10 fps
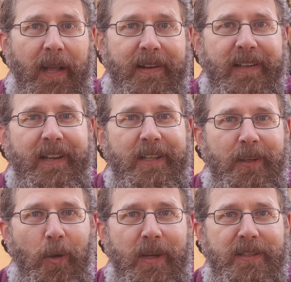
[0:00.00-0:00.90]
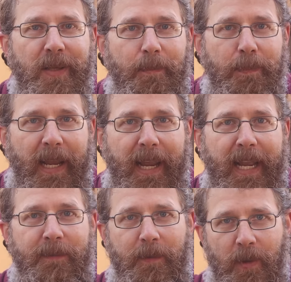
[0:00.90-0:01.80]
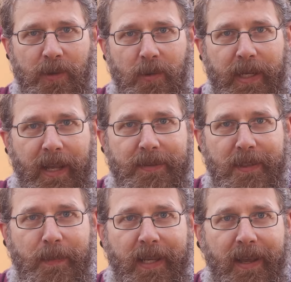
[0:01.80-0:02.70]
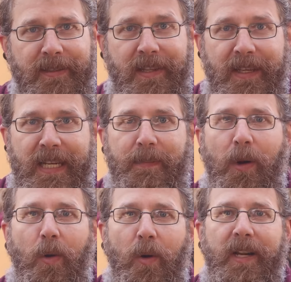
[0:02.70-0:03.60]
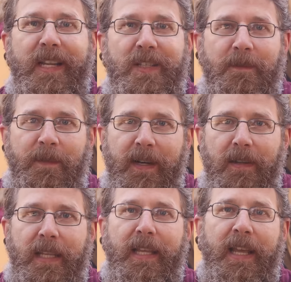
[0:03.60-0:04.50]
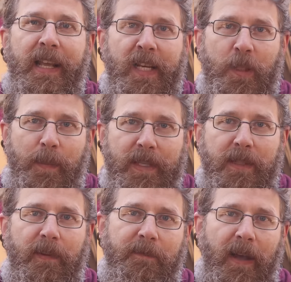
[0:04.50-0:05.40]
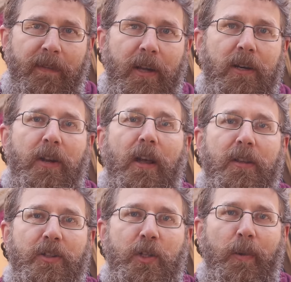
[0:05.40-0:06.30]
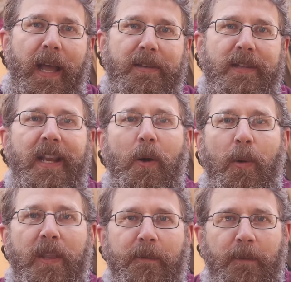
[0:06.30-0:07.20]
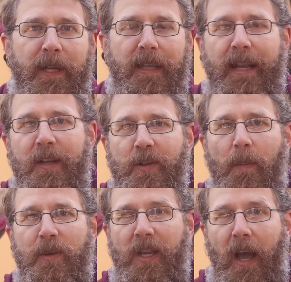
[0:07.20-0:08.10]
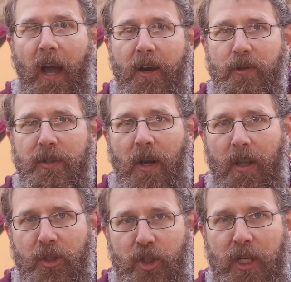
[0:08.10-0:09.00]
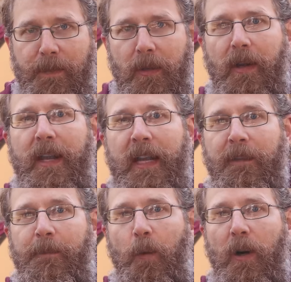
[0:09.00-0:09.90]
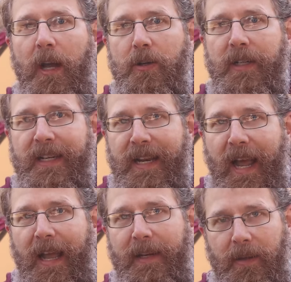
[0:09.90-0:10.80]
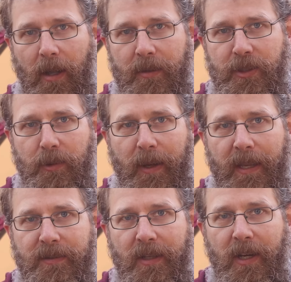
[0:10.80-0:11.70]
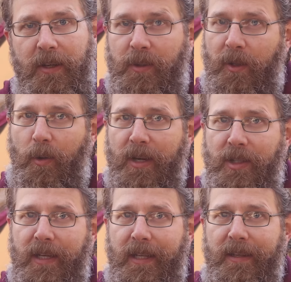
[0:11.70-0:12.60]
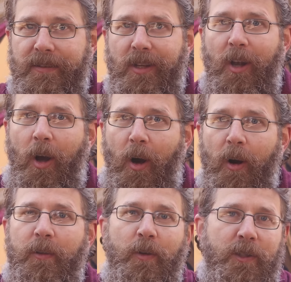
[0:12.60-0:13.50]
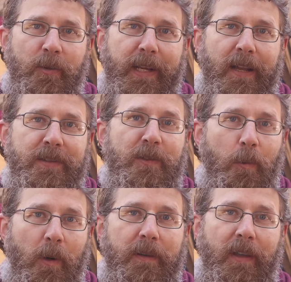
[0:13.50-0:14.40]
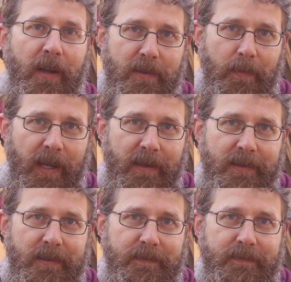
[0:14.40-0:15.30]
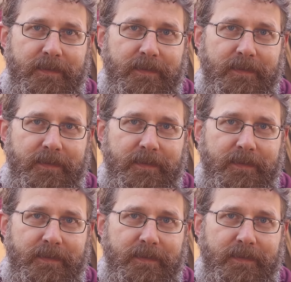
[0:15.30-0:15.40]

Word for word: But you're going to pay for those three ounces because the Nemo Hornet is fairly expensive at $500 US, where the Freelite is almost $100 cheaper at $409 US. So the question is, are those three ounces worth 100 bucks?